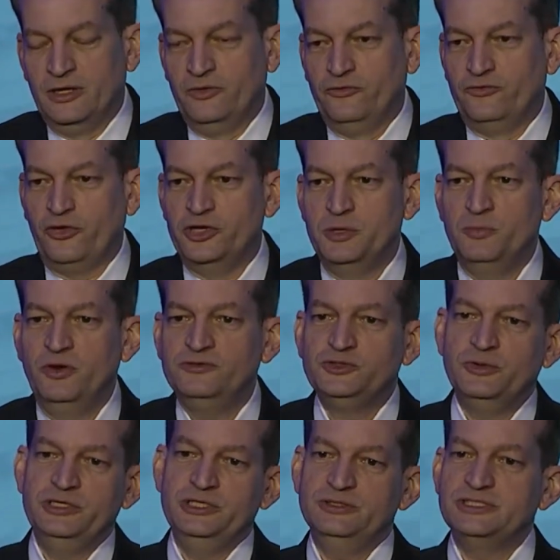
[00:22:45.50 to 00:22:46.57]
So you move
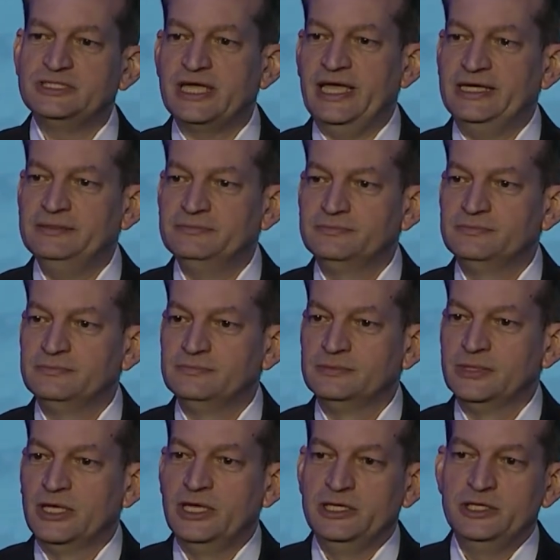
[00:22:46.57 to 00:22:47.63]
to a new state,
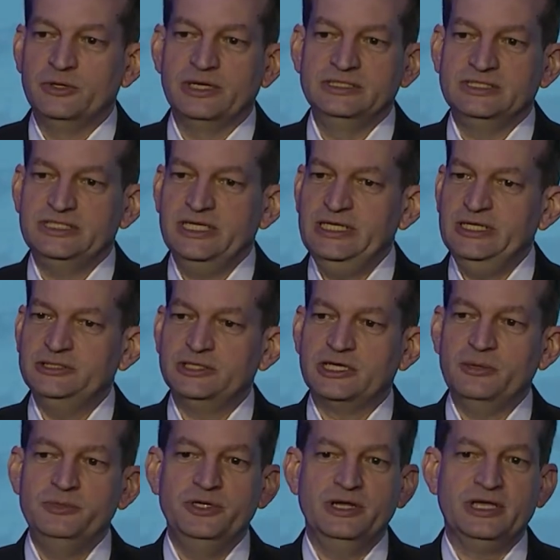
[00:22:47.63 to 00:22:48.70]
you continue to
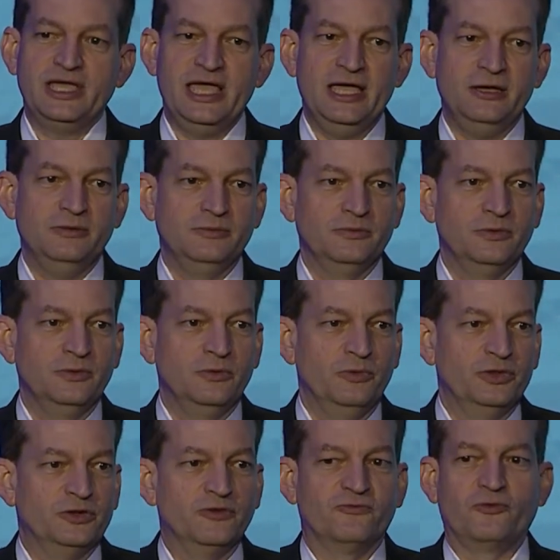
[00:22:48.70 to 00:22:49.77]
communicate
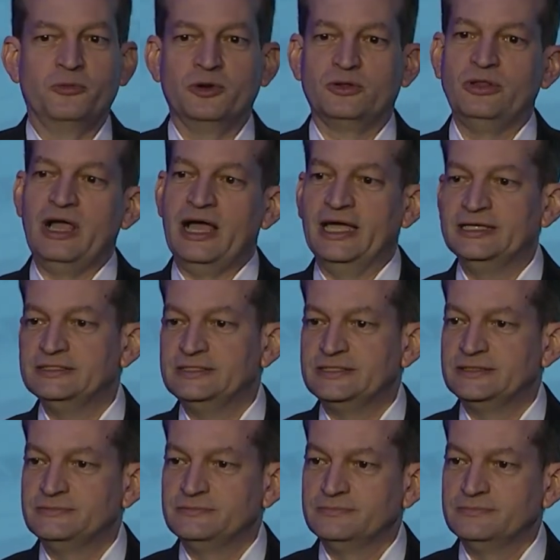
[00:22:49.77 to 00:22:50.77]
with your former clients,